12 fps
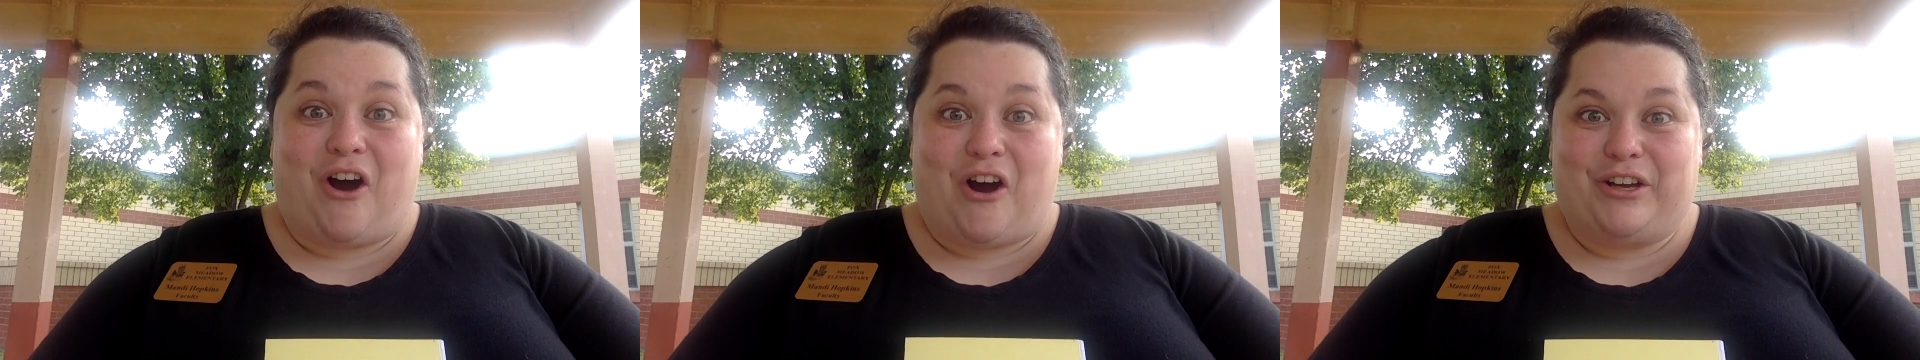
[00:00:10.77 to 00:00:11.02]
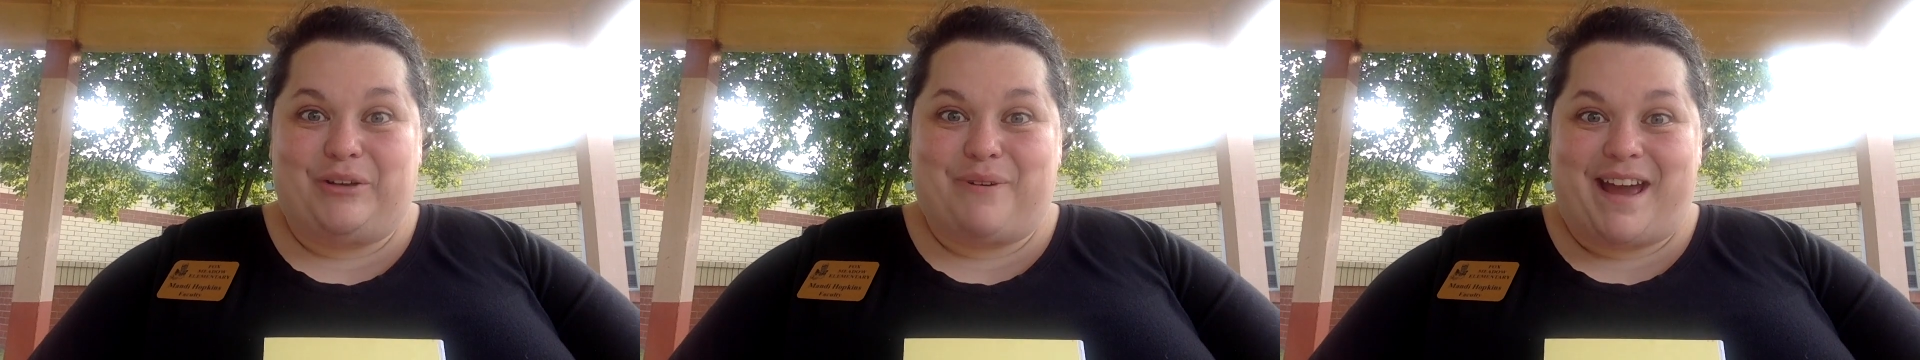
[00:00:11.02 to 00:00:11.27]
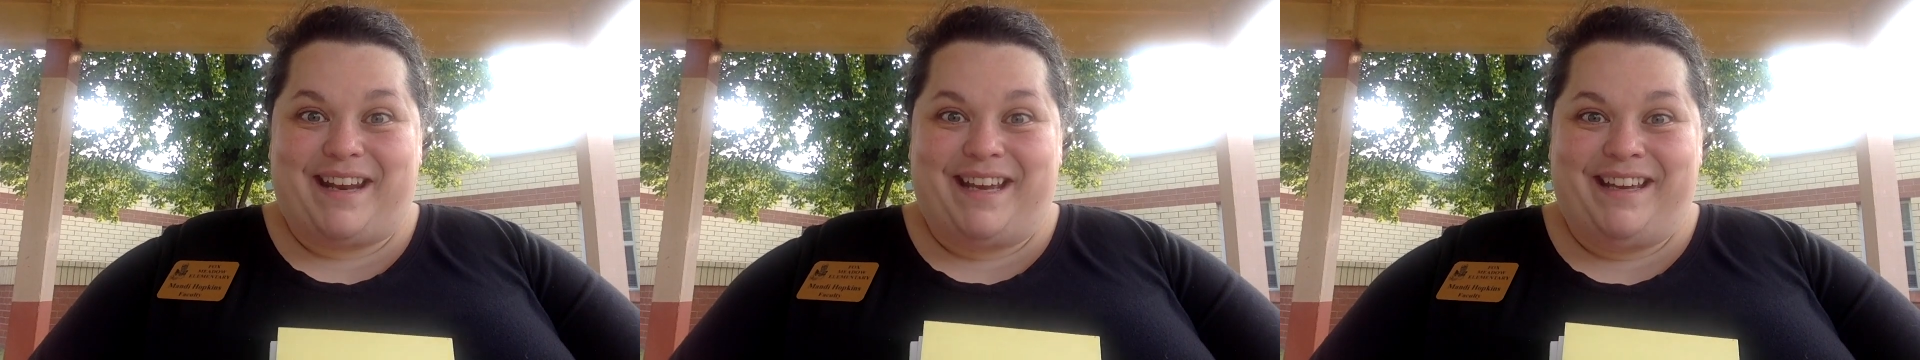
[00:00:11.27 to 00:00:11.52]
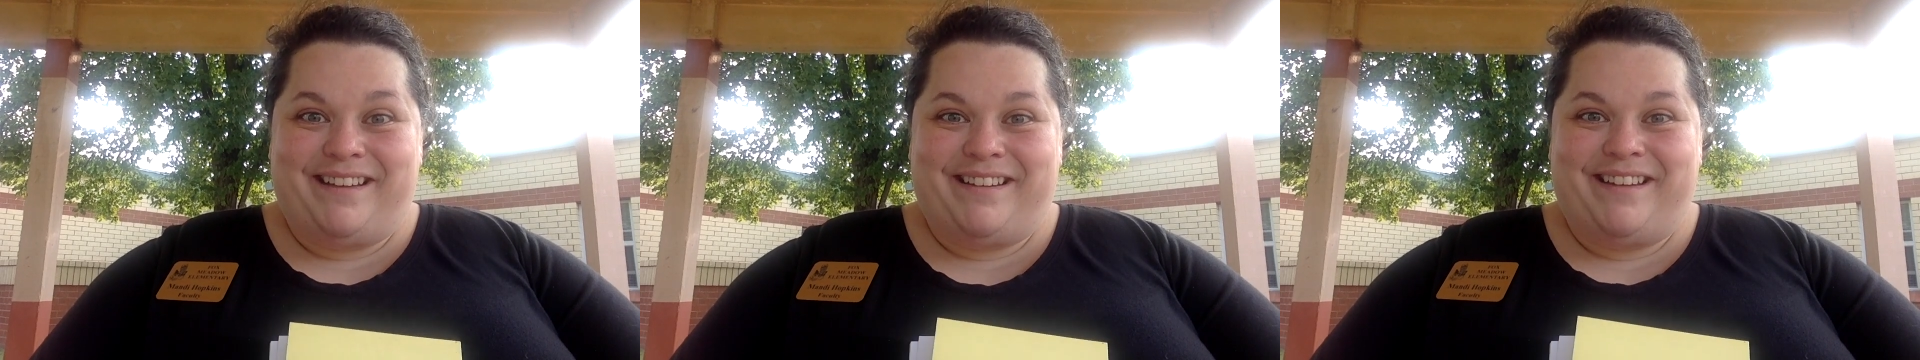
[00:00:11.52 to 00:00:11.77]
Are you
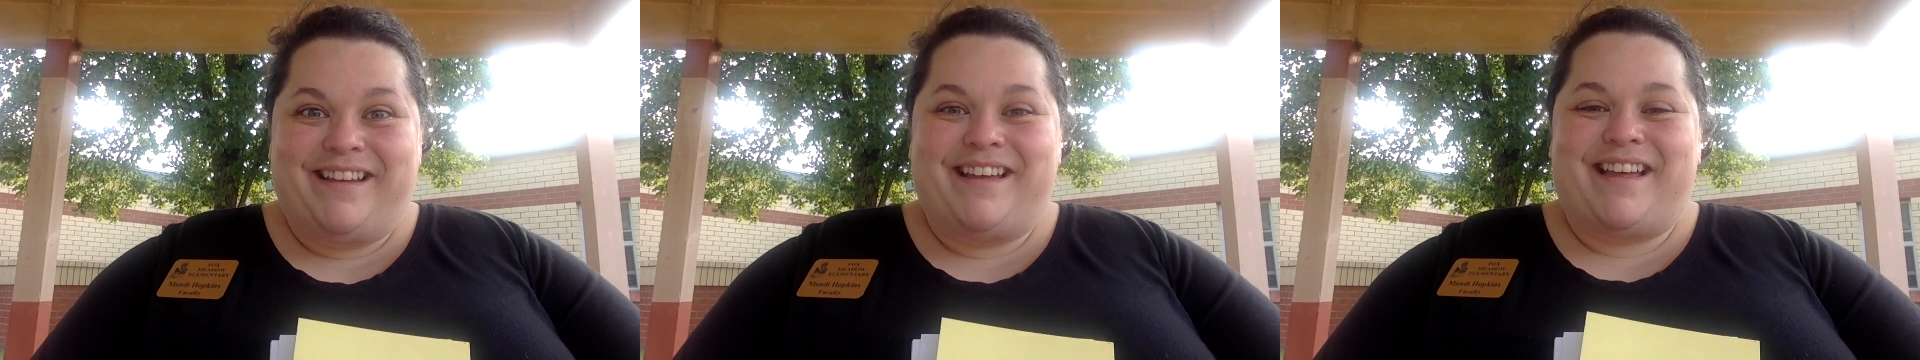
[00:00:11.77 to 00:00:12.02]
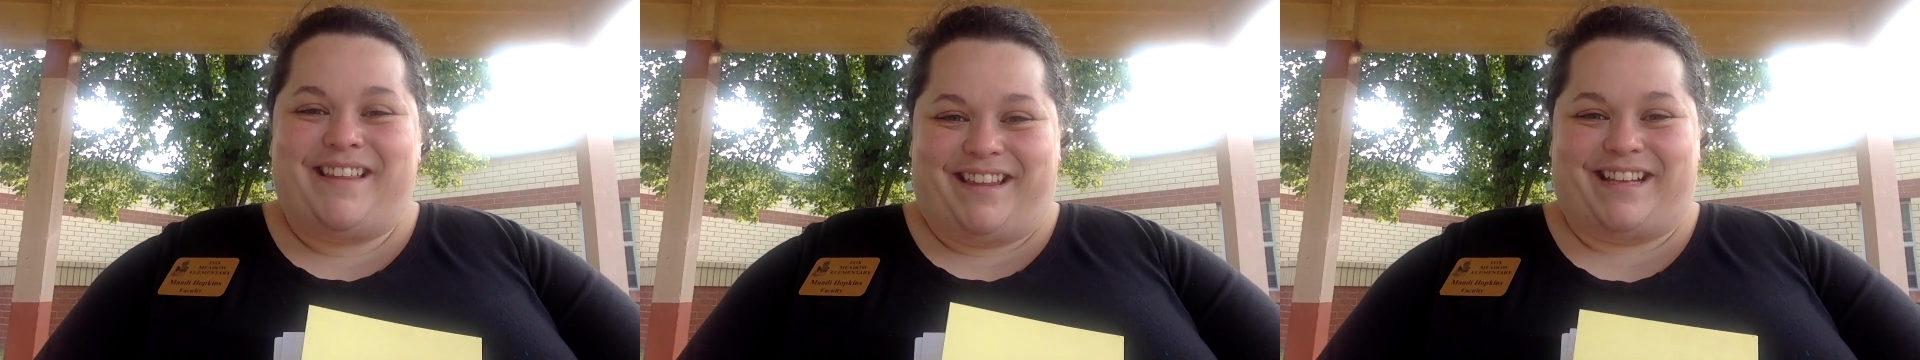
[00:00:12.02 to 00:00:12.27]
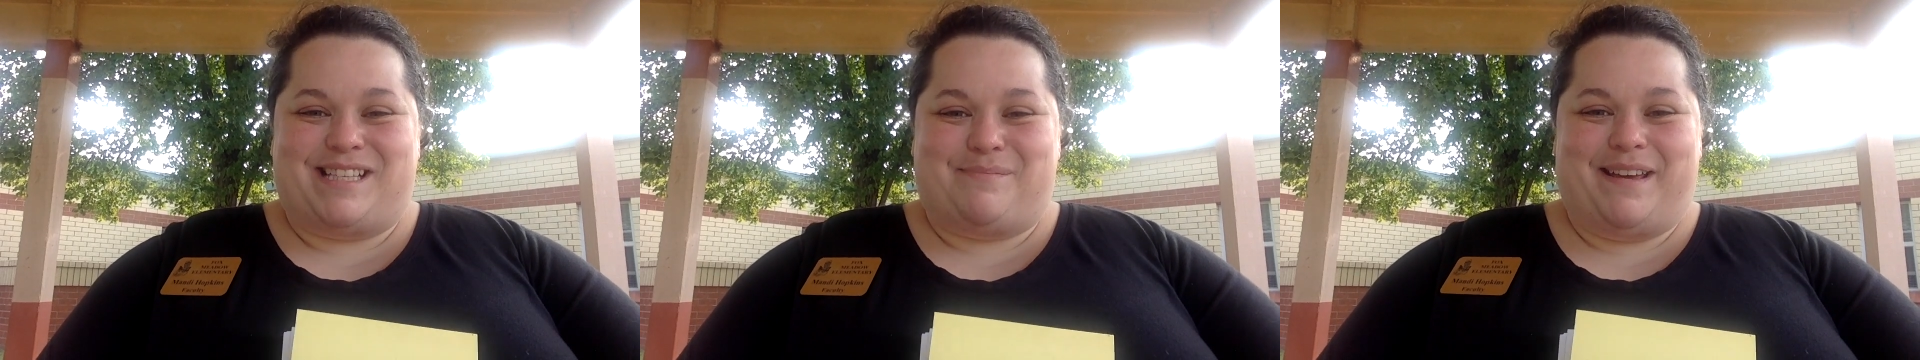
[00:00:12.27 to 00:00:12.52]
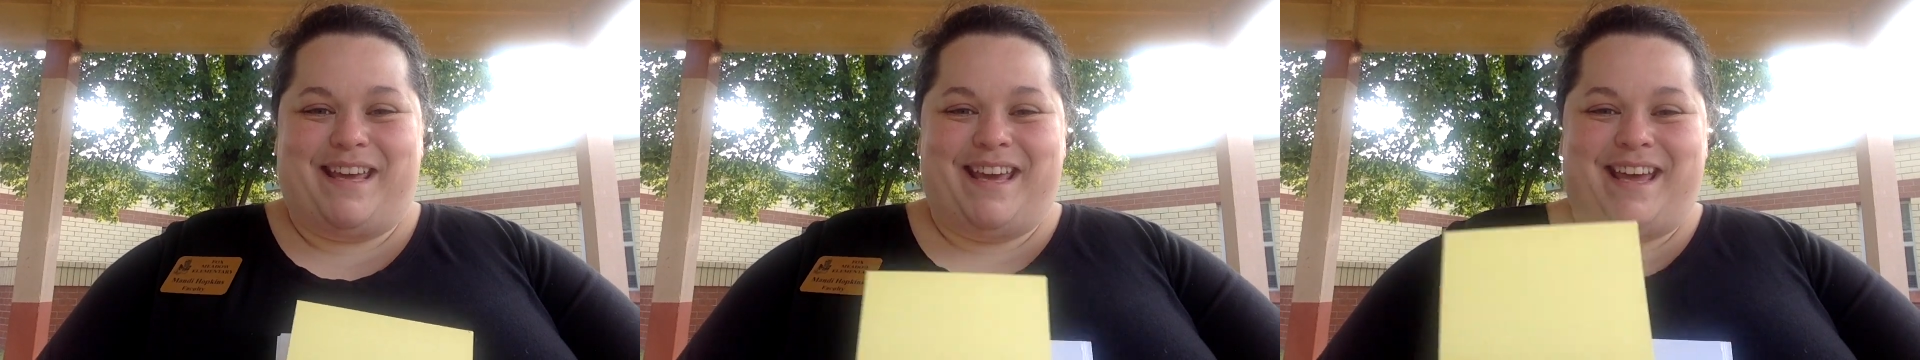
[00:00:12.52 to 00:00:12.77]
ready? Let's
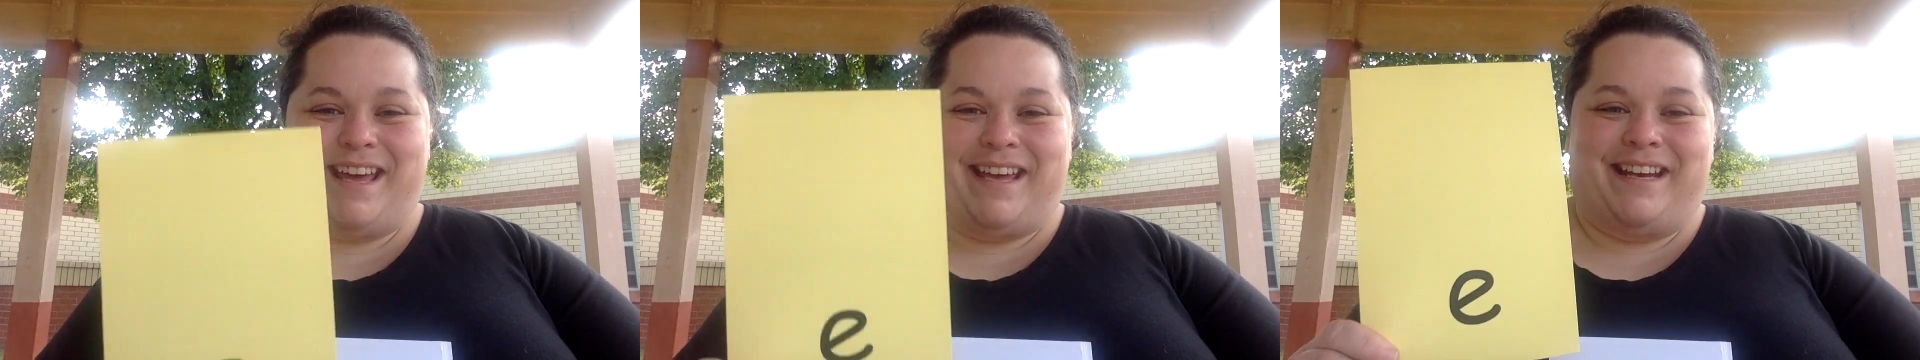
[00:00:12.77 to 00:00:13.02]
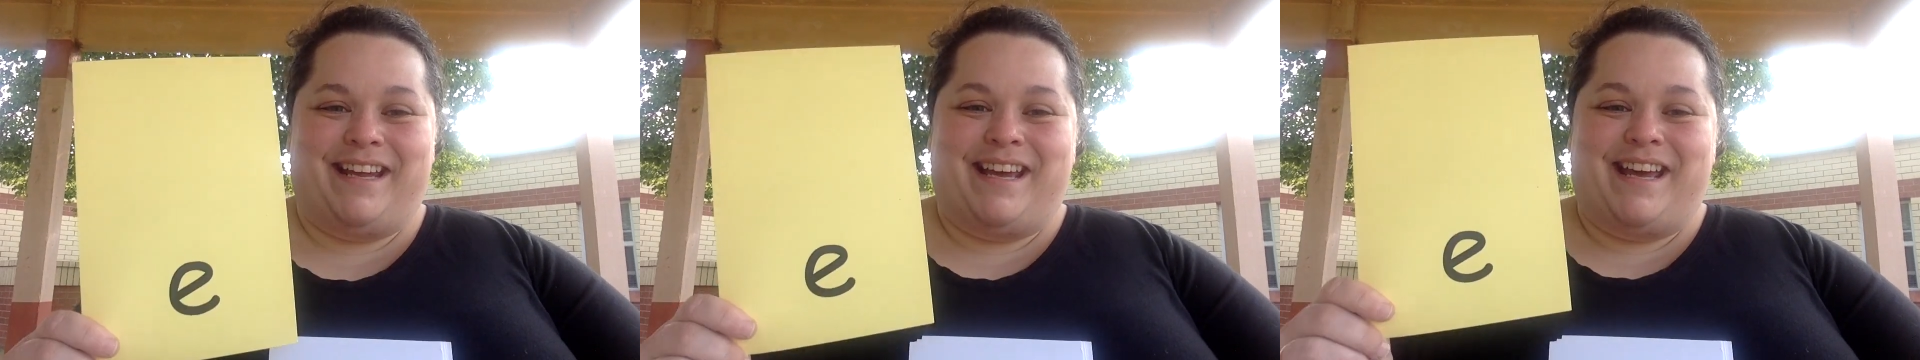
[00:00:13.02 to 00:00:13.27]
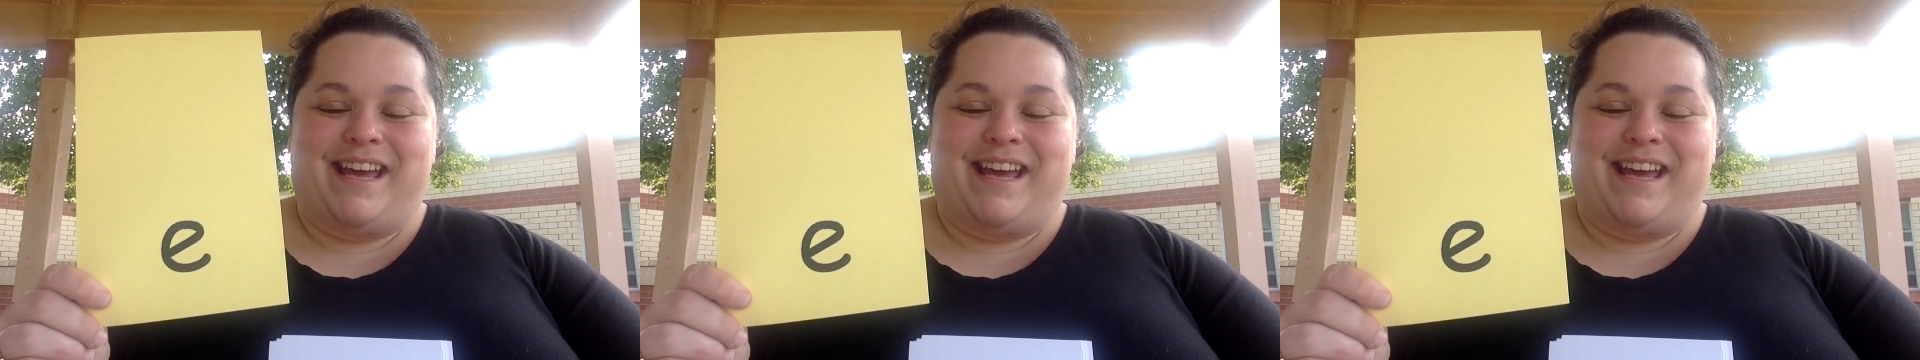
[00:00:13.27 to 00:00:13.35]
begin.